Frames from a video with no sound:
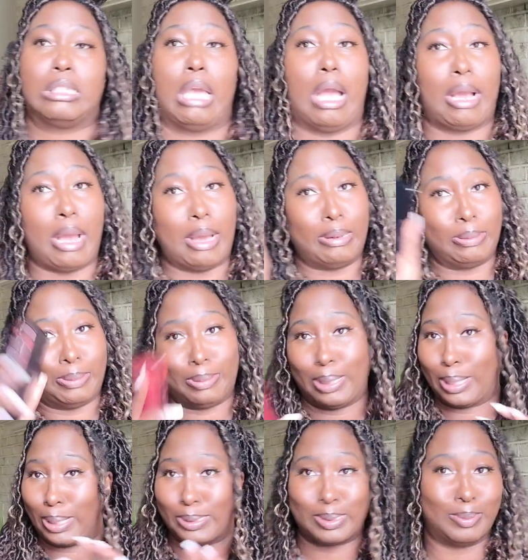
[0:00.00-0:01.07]
See, I got a little,
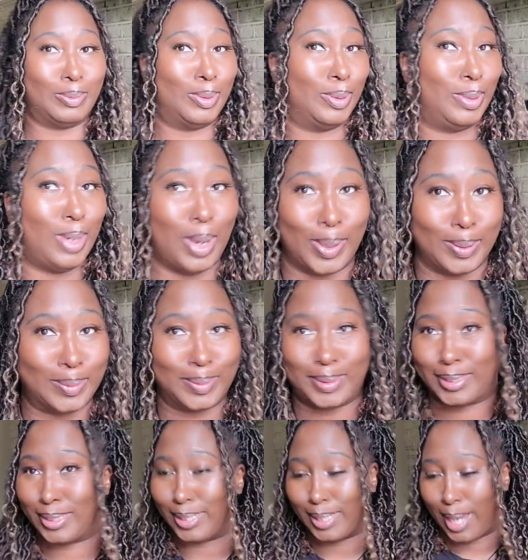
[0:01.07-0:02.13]
I got some little notes
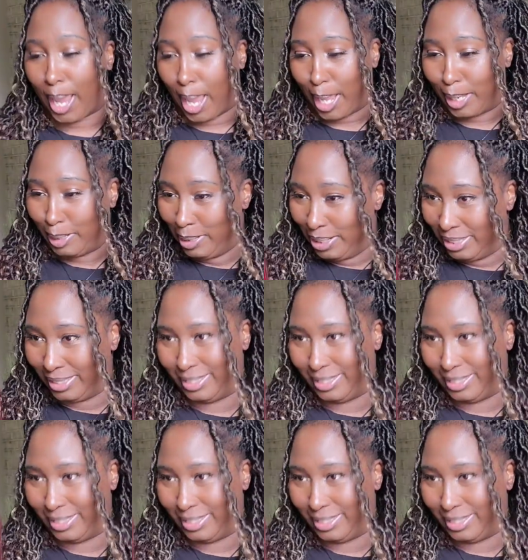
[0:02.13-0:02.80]
today.